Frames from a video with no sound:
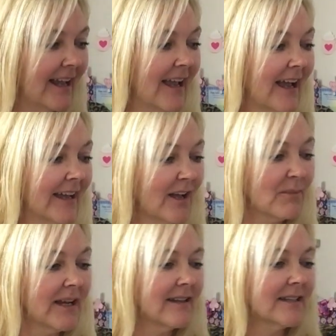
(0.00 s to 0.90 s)
I got my
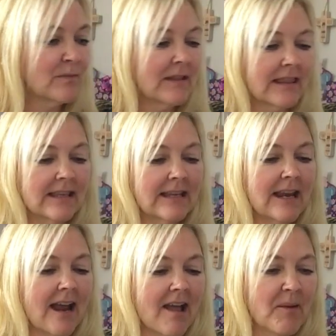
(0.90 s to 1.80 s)
husband the
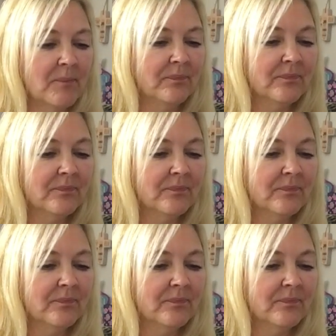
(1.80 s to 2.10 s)
um,